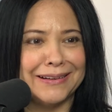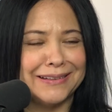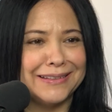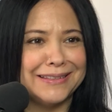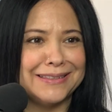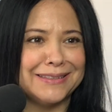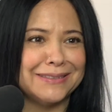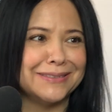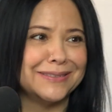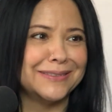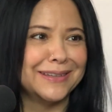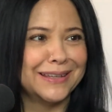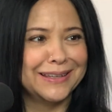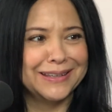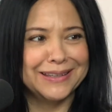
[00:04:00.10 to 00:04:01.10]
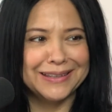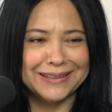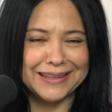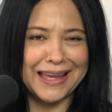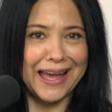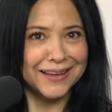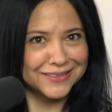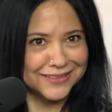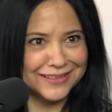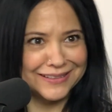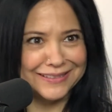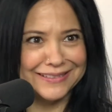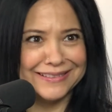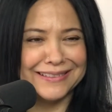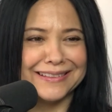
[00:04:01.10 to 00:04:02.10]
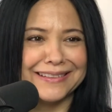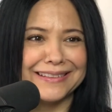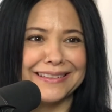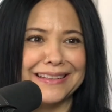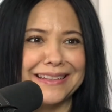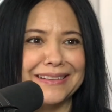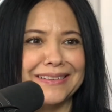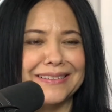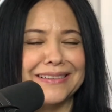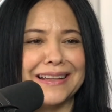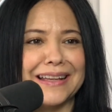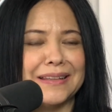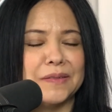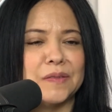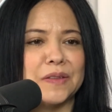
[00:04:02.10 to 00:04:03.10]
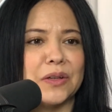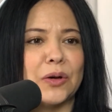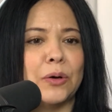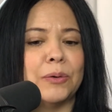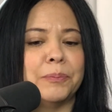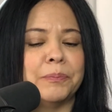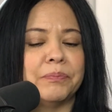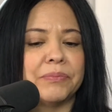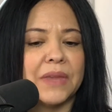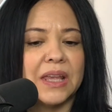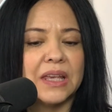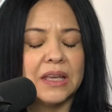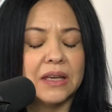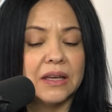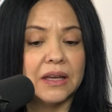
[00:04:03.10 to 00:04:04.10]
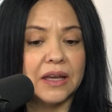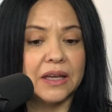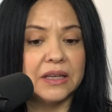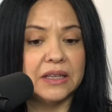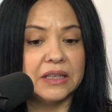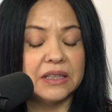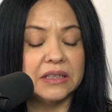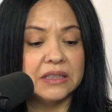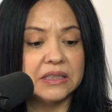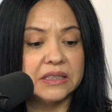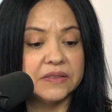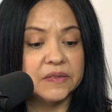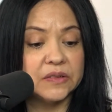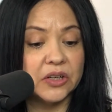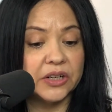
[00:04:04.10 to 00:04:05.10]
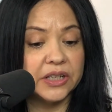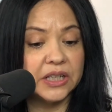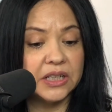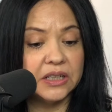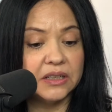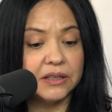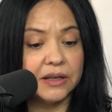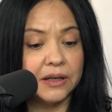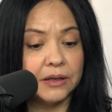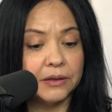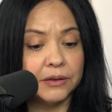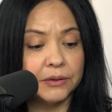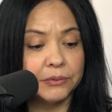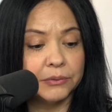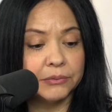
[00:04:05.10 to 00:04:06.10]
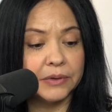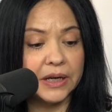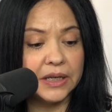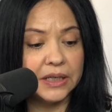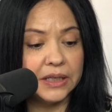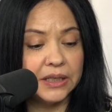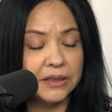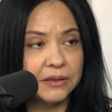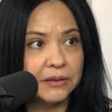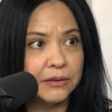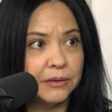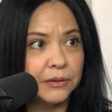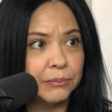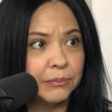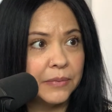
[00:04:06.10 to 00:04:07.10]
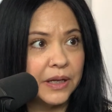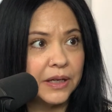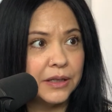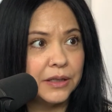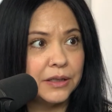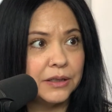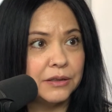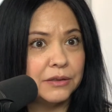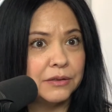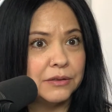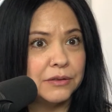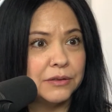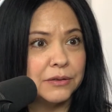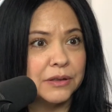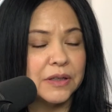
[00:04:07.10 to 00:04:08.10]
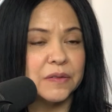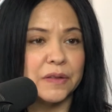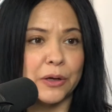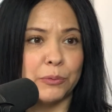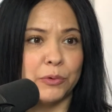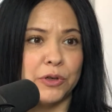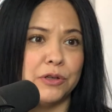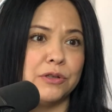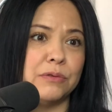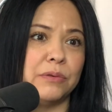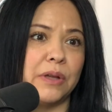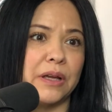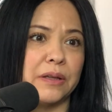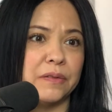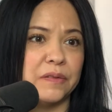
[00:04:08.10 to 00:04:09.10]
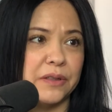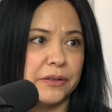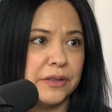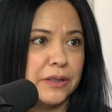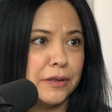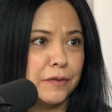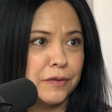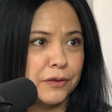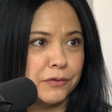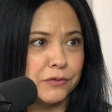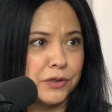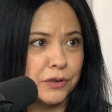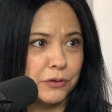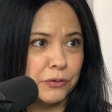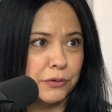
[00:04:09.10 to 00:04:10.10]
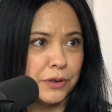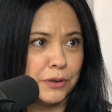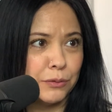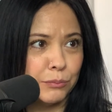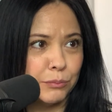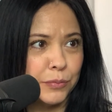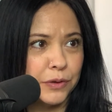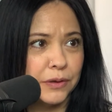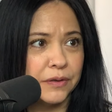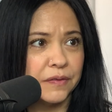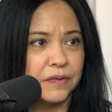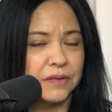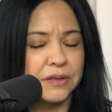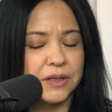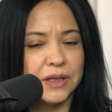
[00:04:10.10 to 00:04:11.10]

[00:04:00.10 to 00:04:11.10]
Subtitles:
I need to action, know? And so I started writing because I want to do like a series of children books.